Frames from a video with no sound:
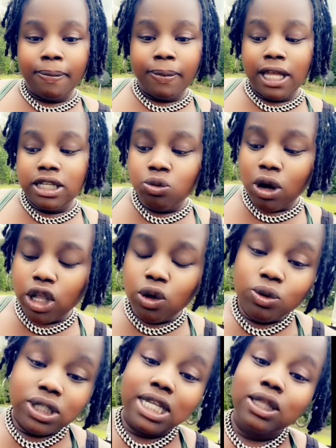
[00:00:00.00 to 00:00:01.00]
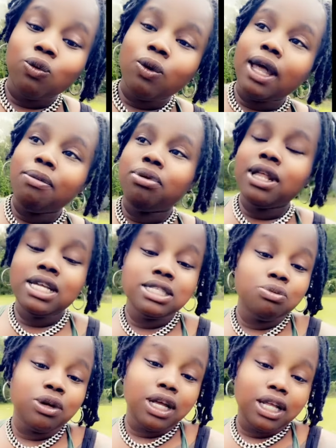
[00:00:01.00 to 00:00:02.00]
That's why you was at the right place,
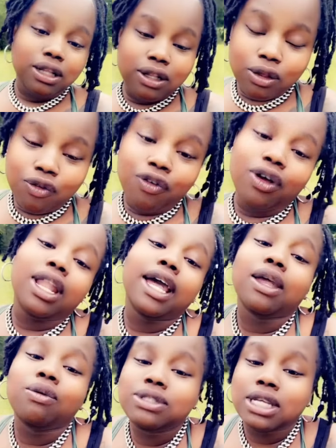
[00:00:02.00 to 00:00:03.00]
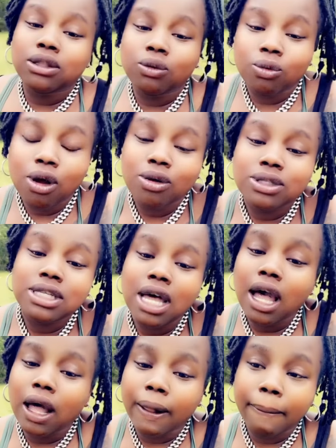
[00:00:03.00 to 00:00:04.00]
but that you felt like it was at the wrong
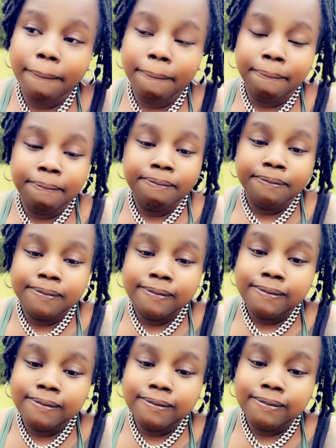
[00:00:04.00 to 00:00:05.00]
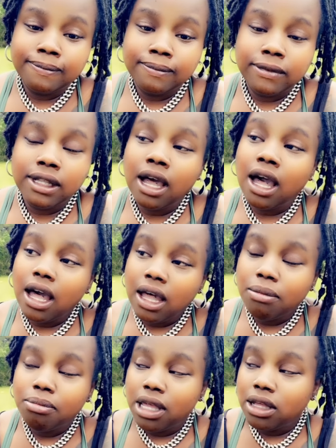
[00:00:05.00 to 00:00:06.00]
time.
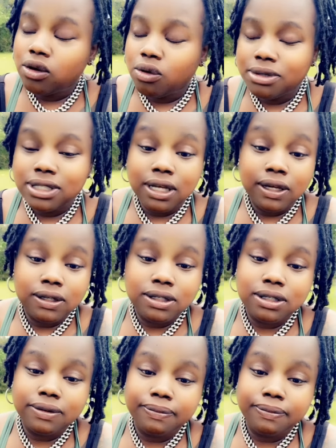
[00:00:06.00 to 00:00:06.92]
God make no mistakes.